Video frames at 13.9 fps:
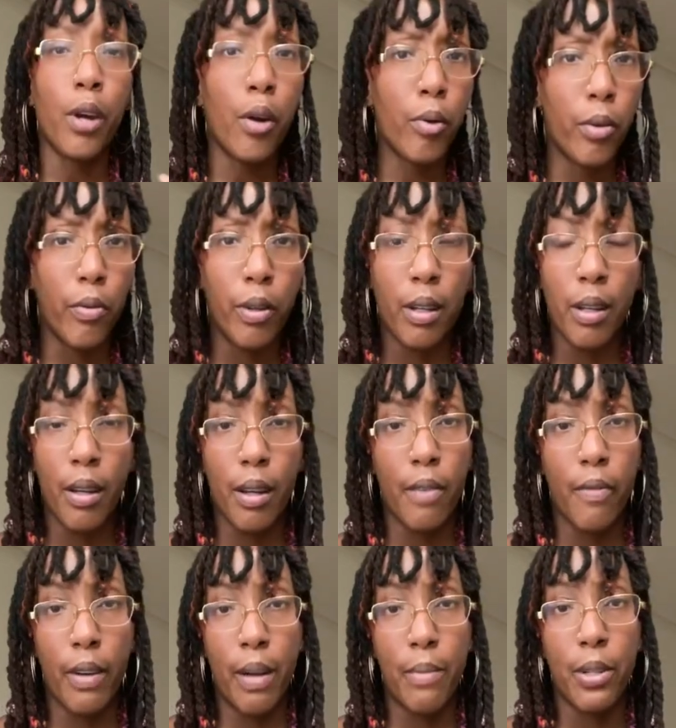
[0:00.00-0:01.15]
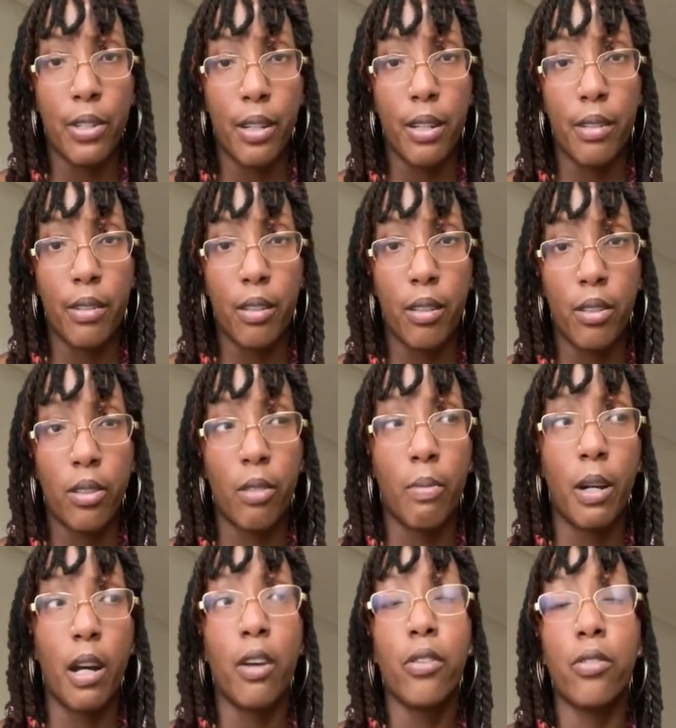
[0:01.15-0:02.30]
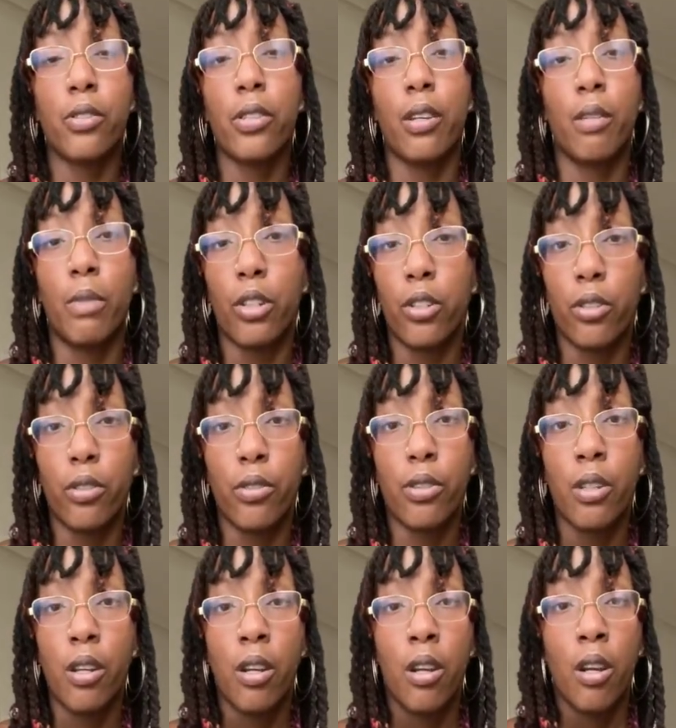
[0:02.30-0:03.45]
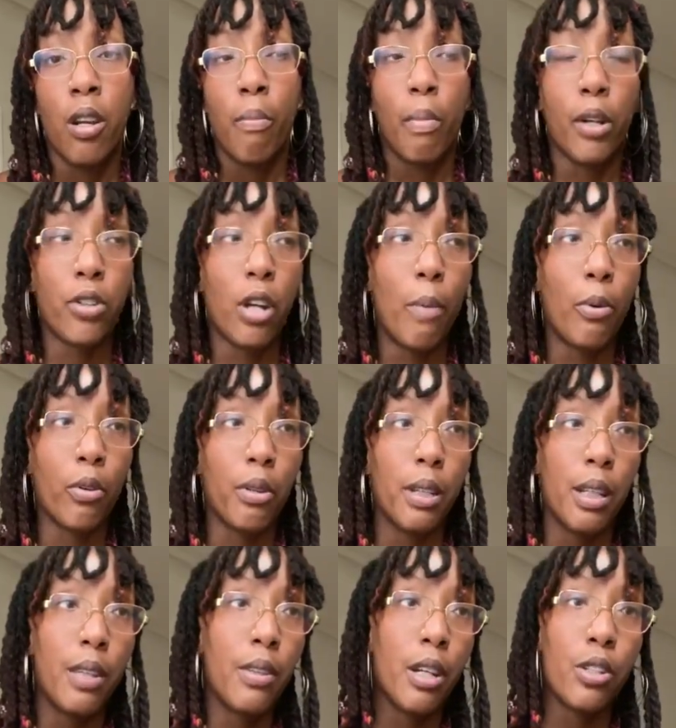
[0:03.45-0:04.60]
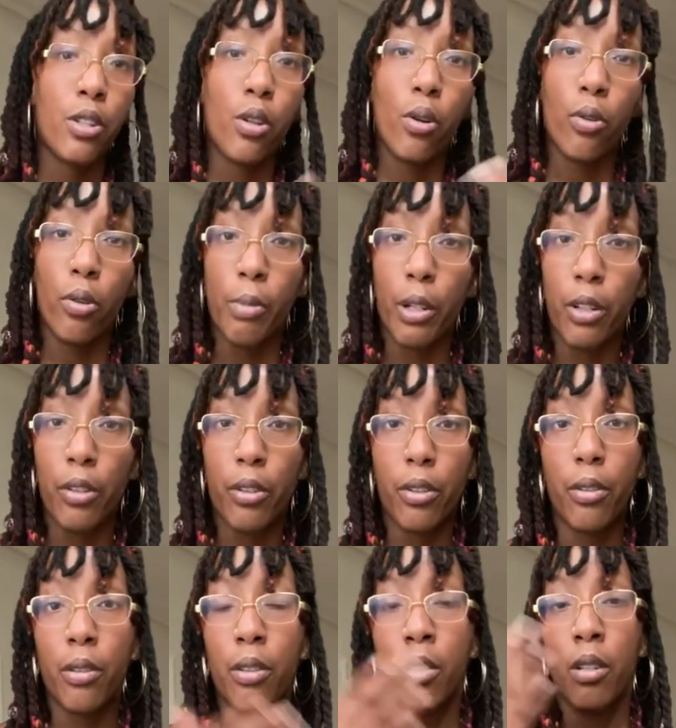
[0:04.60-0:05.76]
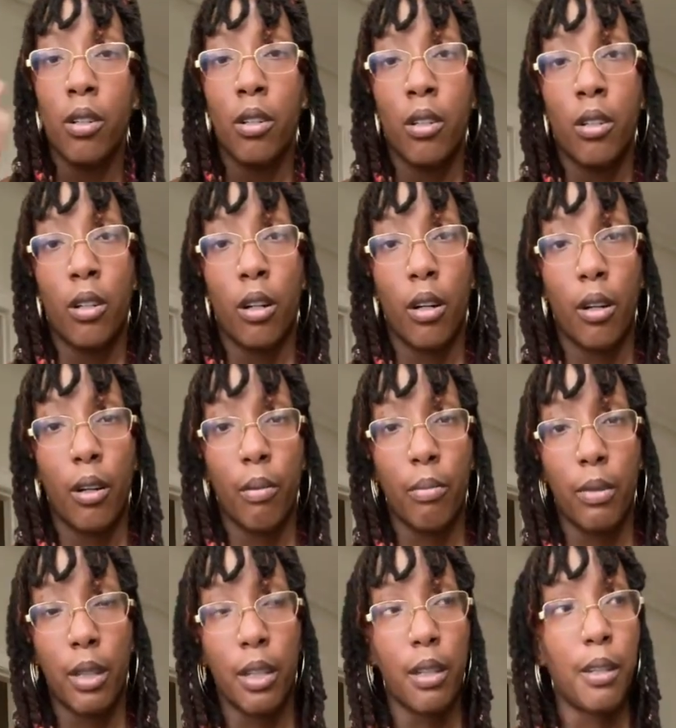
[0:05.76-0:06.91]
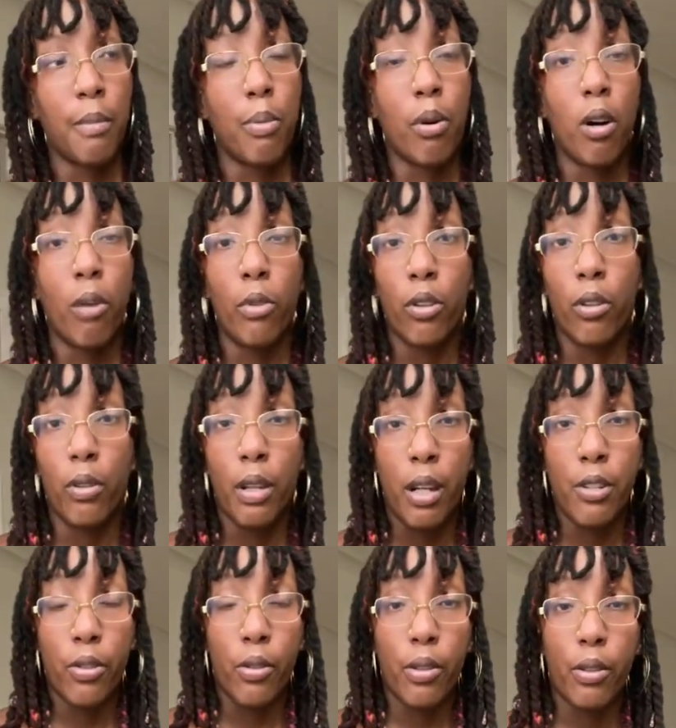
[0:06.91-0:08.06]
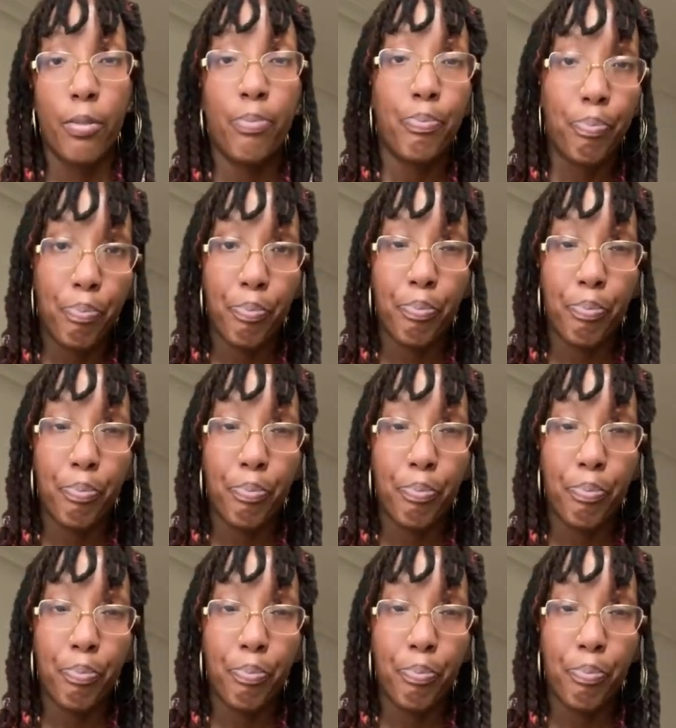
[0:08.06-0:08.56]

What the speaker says: very, very high in vitamins A and D. So my other skin mixtures, my tropical heat that has cocoa butter, ghee, palm oil, castor oil,